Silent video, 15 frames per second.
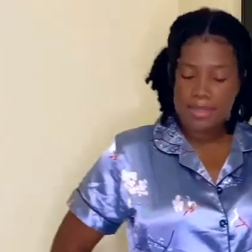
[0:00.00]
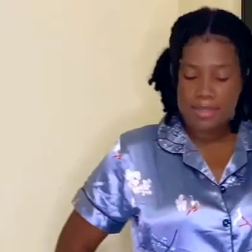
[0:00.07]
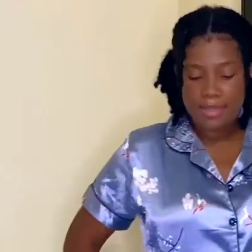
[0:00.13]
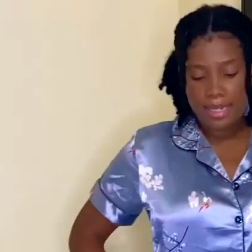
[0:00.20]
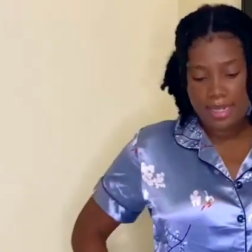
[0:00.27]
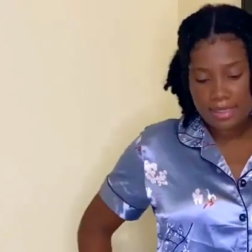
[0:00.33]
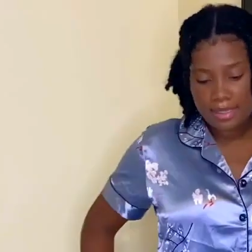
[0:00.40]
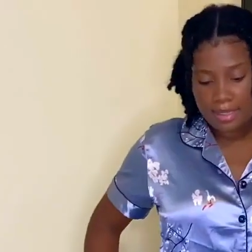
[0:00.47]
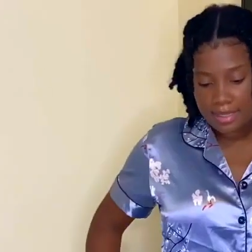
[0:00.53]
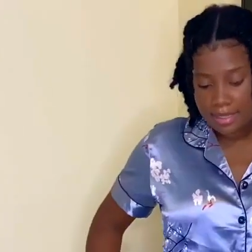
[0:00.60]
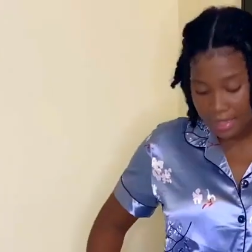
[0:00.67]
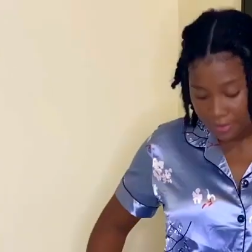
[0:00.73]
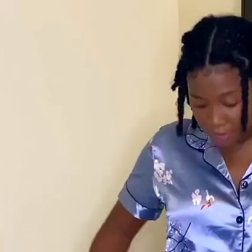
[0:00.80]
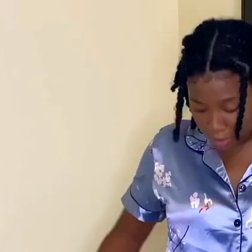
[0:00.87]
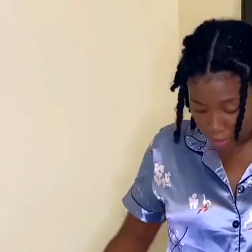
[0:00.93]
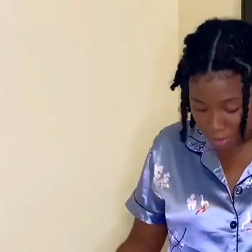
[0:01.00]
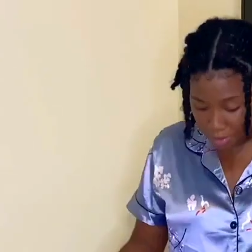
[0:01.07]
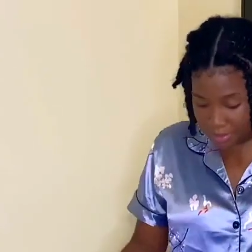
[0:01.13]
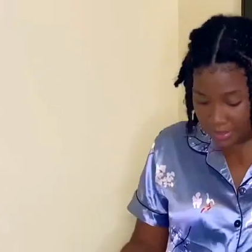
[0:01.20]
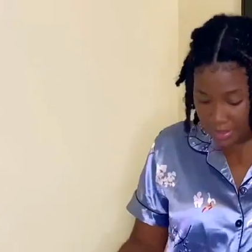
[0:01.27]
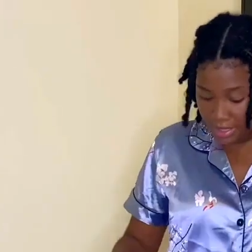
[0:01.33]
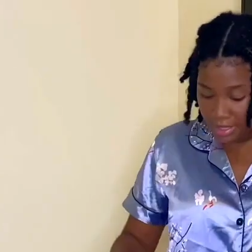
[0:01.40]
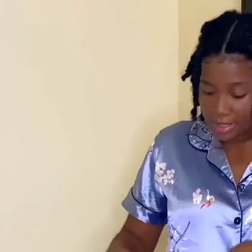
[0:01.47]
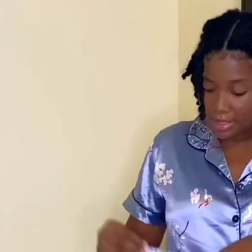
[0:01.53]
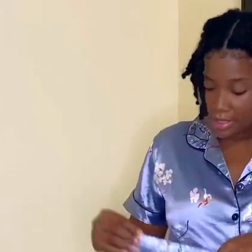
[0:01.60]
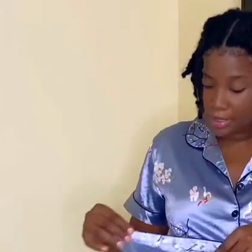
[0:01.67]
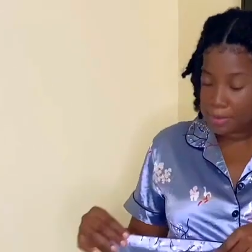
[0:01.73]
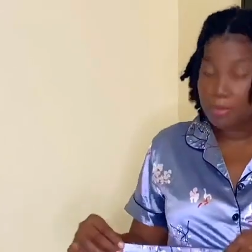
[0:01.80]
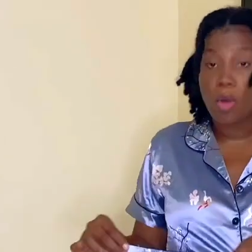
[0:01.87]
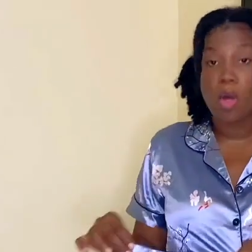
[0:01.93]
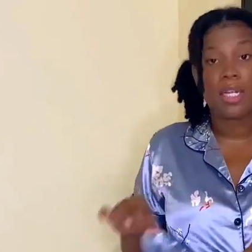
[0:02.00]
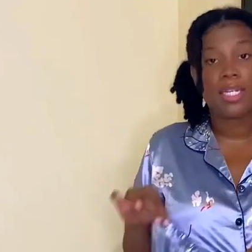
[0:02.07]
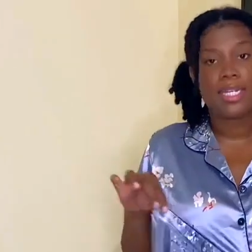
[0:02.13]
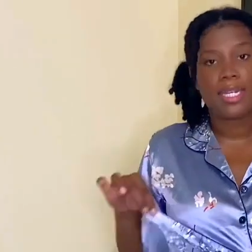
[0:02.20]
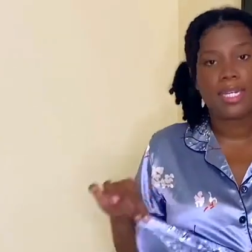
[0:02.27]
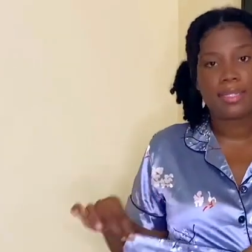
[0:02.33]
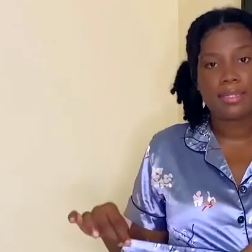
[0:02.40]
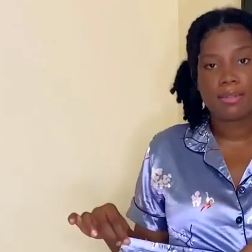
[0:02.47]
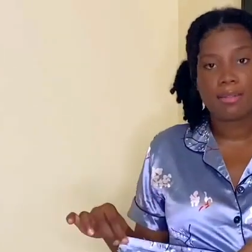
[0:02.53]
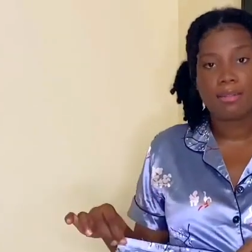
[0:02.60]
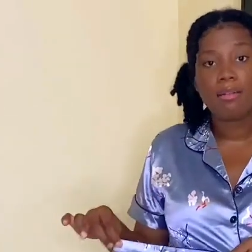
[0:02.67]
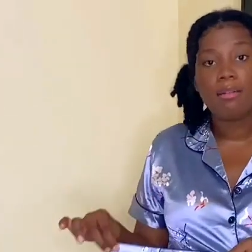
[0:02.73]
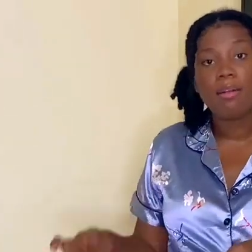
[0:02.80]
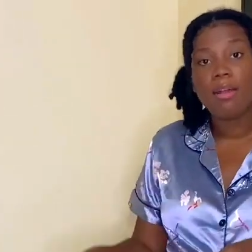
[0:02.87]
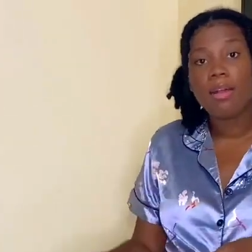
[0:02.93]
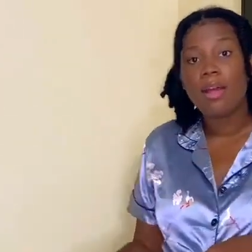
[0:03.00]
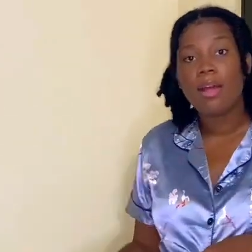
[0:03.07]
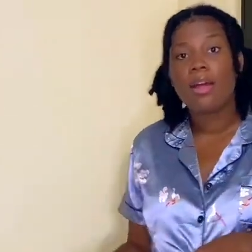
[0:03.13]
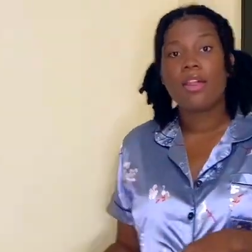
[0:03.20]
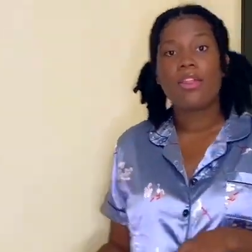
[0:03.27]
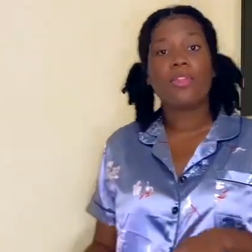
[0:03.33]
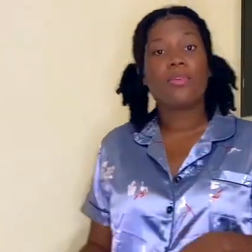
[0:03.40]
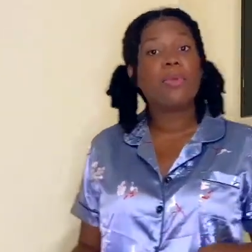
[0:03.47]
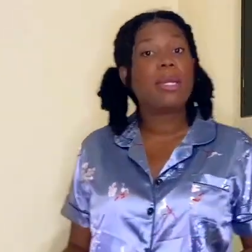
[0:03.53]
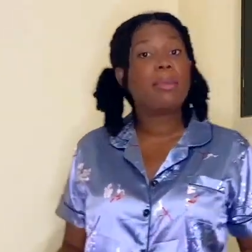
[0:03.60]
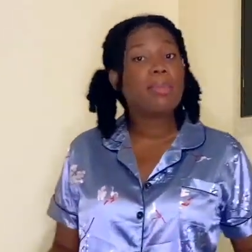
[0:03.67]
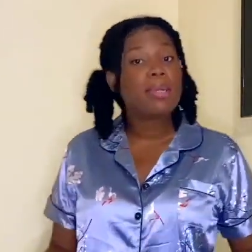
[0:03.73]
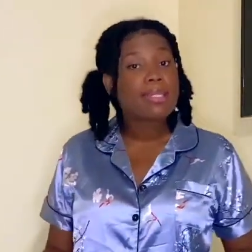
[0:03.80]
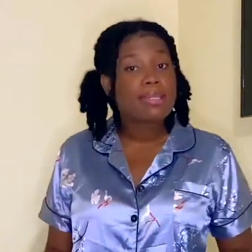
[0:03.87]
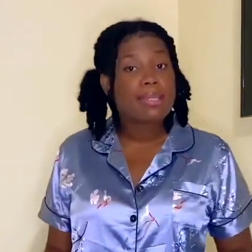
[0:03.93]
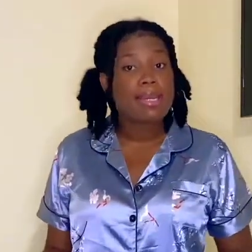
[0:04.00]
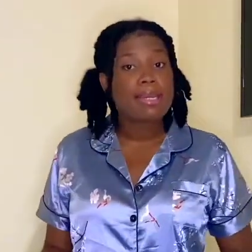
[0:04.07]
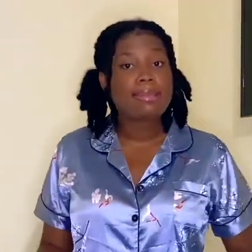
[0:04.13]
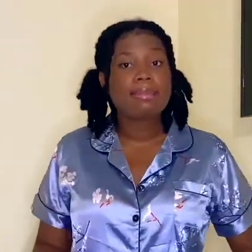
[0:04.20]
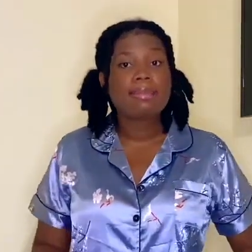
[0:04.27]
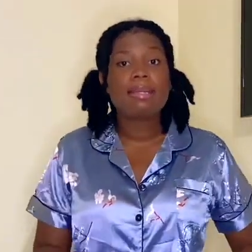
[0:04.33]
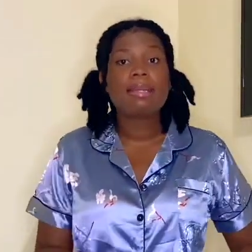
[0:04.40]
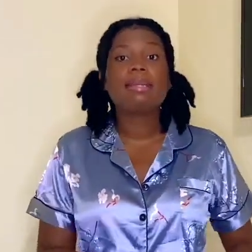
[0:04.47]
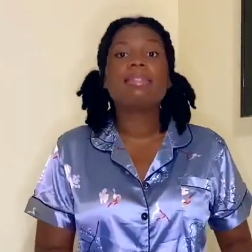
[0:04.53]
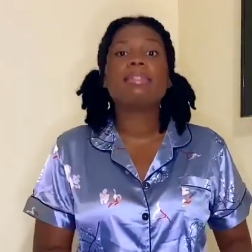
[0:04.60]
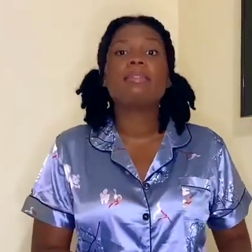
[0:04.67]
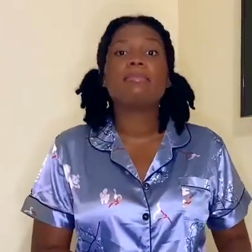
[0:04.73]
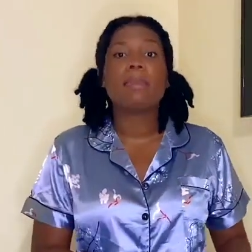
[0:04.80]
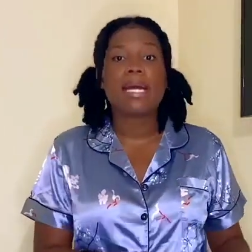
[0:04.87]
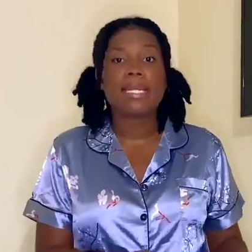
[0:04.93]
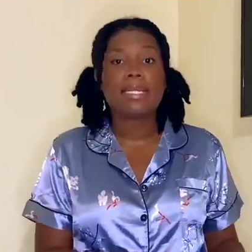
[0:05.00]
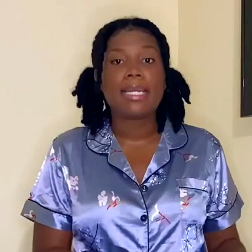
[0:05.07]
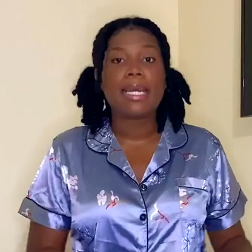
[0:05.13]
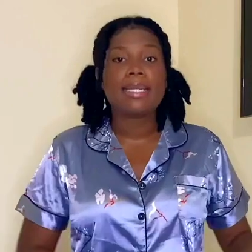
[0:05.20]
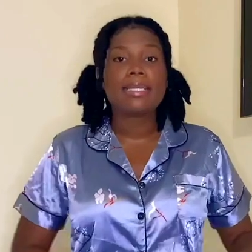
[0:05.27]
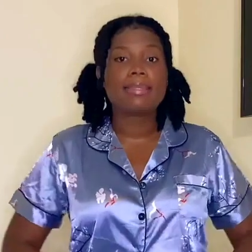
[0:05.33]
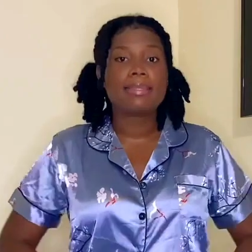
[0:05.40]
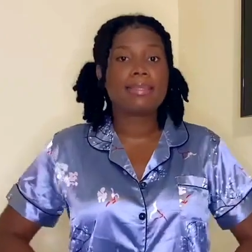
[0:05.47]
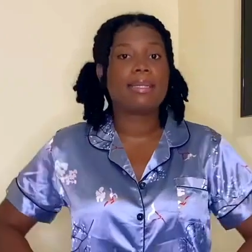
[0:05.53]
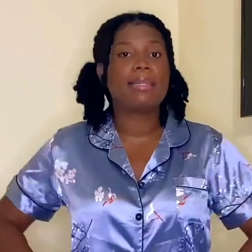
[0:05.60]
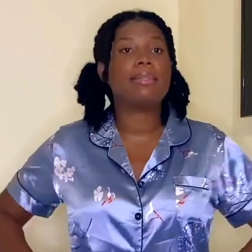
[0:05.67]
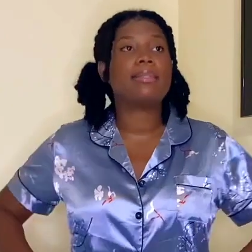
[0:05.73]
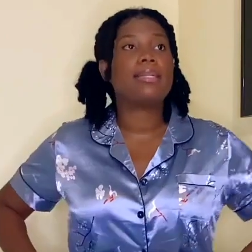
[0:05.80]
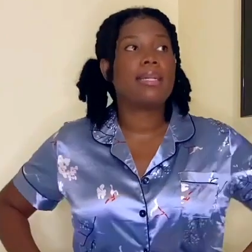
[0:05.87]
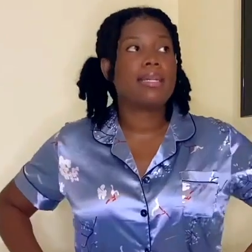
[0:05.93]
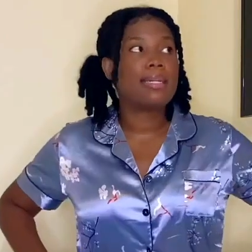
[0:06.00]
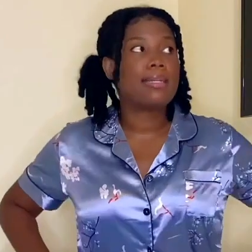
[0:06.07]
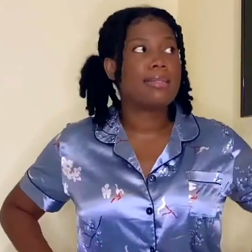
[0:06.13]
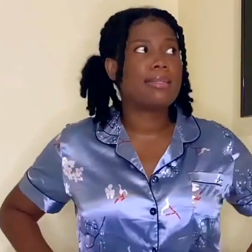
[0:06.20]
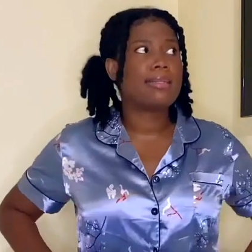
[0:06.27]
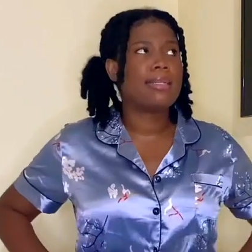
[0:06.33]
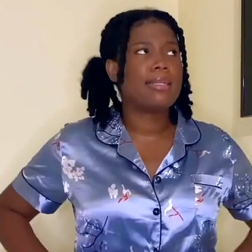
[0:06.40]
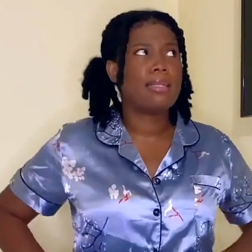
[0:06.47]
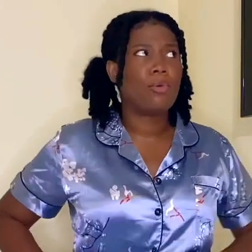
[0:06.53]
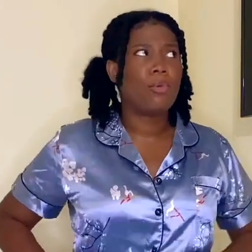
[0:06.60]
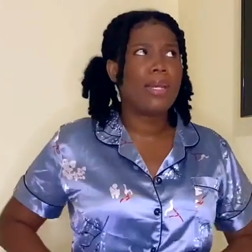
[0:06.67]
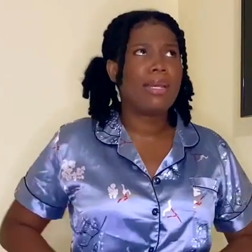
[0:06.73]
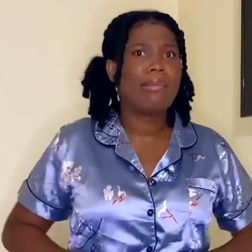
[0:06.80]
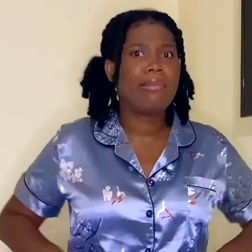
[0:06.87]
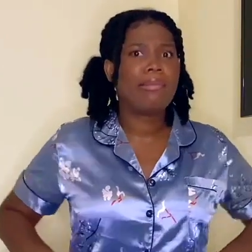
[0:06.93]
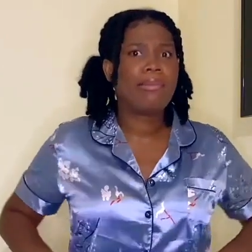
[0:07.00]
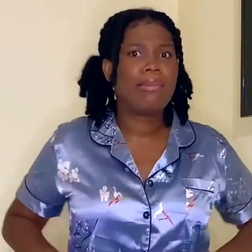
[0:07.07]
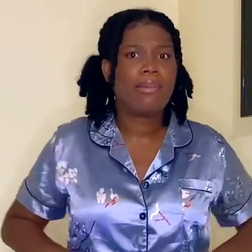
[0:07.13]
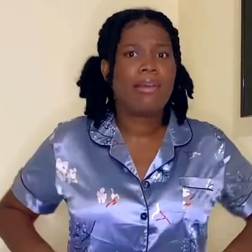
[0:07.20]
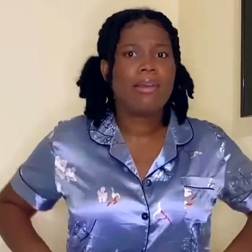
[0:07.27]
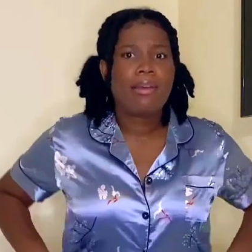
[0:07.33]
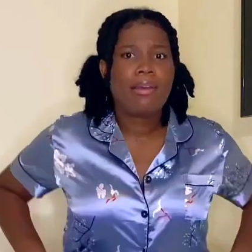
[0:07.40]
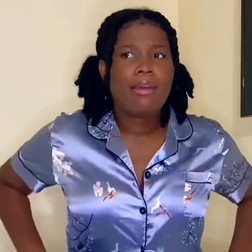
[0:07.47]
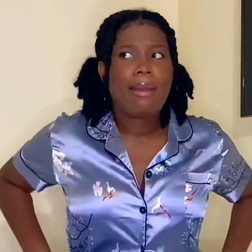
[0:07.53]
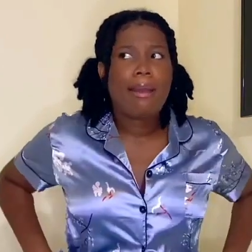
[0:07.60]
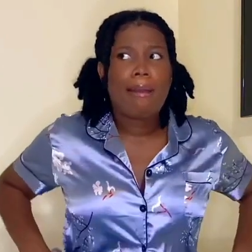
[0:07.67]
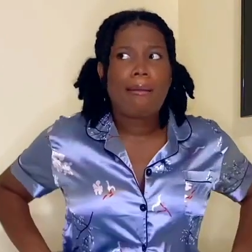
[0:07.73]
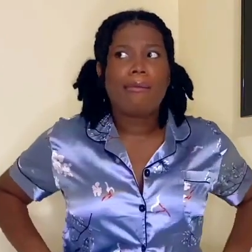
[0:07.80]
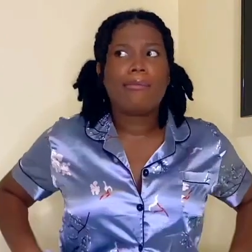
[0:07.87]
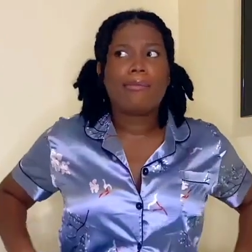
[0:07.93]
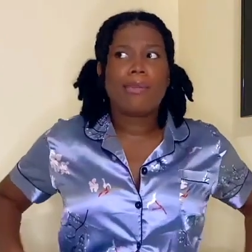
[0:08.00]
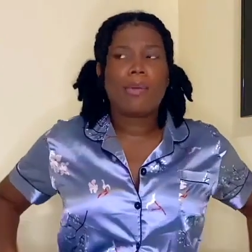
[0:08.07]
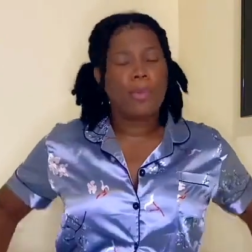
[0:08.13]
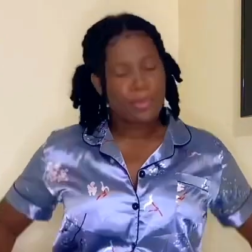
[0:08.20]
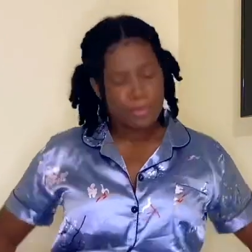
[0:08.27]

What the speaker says: 97% polyester, 40% spandex, as I guess is in waist. I don't know.